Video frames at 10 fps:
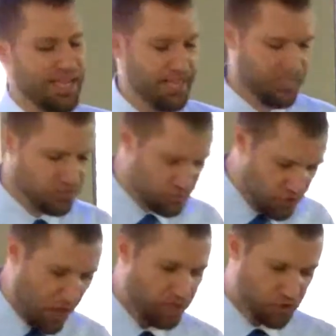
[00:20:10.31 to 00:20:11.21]
He is
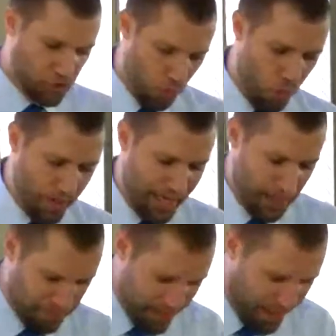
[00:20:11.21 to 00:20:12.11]
not
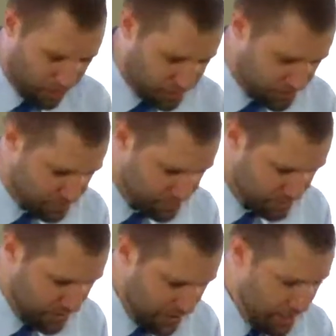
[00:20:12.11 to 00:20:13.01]
talking about
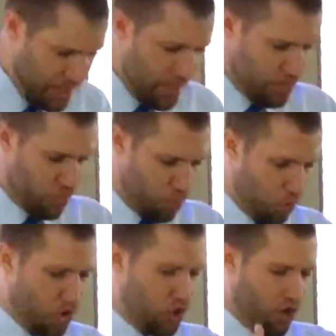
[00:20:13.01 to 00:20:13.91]
the
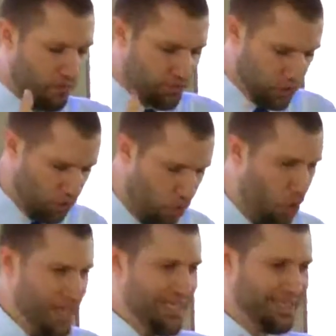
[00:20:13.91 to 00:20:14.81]
work of the
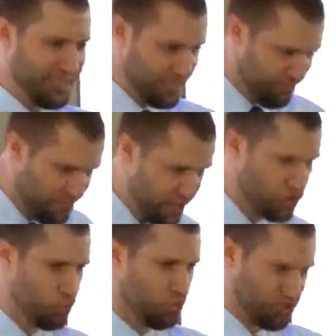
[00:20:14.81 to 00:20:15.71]
law in an
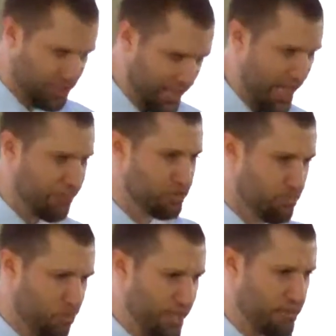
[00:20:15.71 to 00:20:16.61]
individual's life
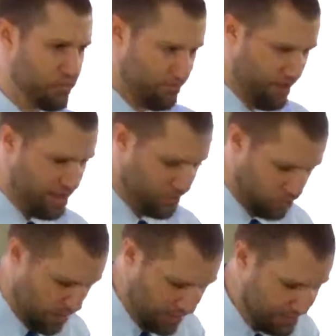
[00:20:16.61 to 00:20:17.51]
to bring him to faith in
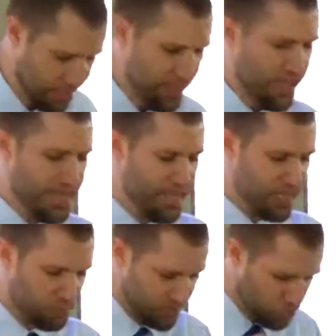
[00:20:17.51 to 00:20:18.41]
Christ. He
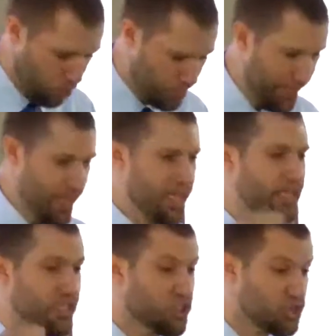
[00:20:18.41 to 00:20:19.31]
has been talking
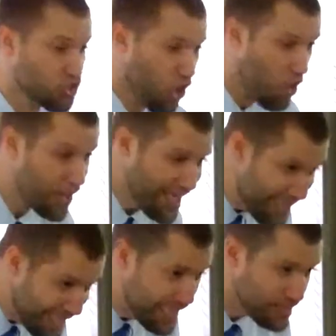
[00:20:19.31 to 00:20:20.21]

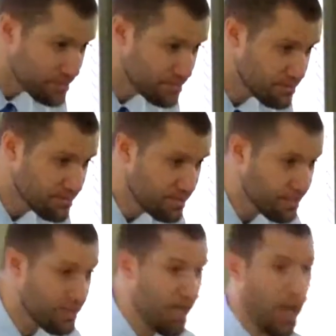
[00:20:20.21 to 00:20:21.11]
historically
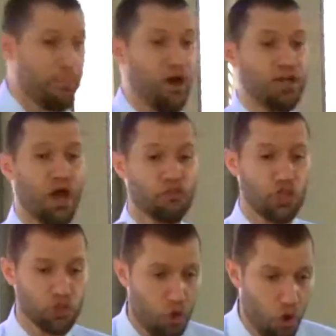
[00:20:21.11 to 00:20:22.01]
about how
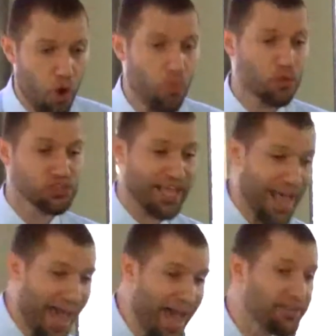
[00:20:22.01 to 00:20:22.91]
the law was
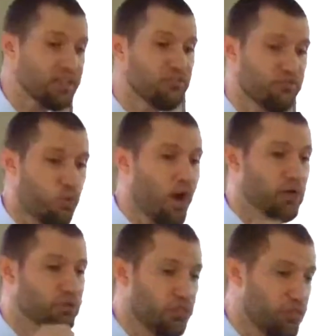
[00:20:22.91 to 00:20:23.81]
added
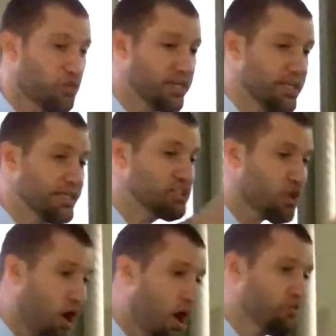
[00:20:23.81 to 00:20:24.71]
430 years
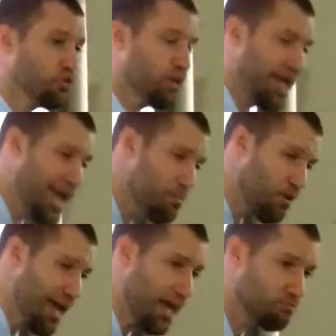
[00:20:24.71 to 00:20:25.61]
after
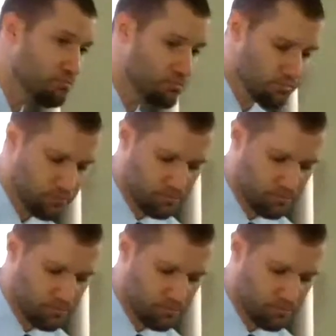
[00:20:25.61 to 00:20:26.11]
Abraham.